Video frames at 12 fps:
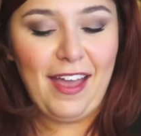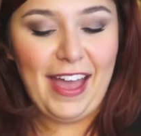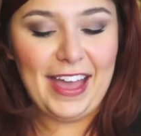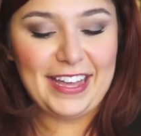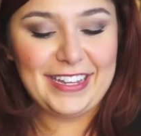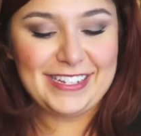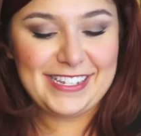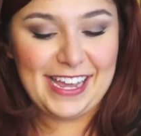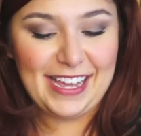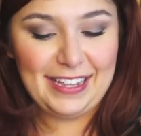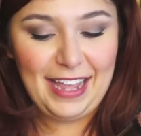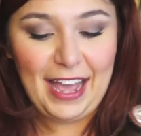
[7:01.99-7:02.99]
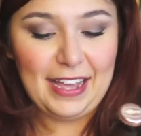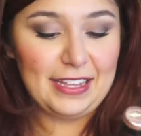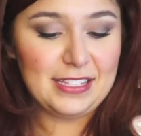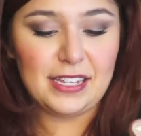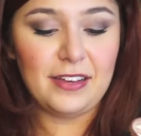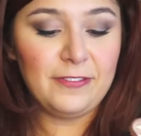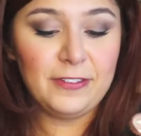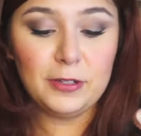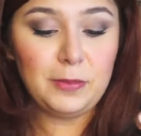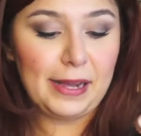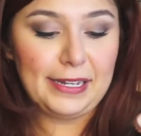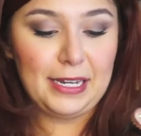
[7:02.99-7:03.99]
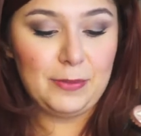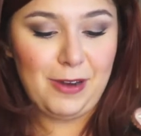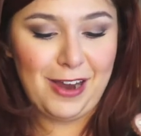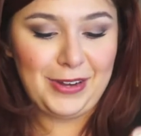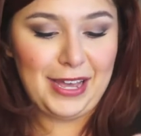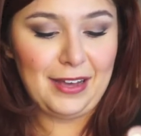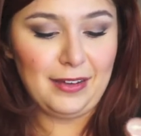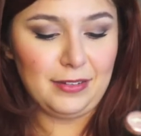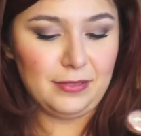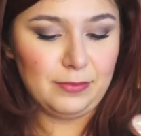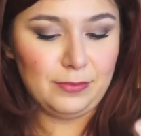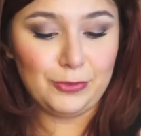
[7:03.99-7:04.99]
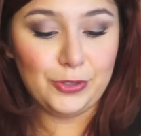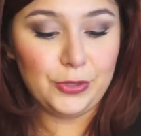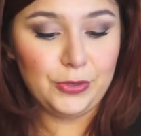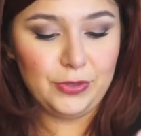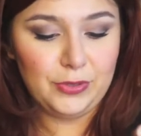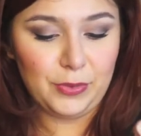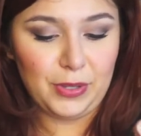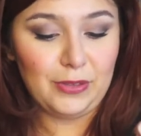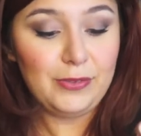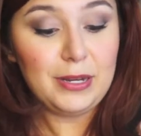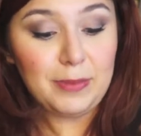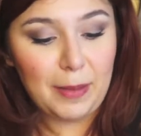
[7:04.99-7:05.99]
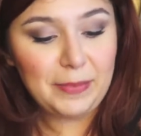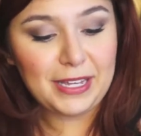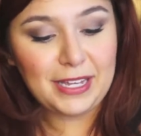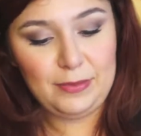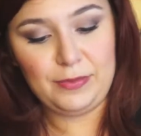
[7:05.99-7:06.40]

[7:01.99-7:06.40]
And yeah, it's a full-bodied brown ale brewed with real pumpkin,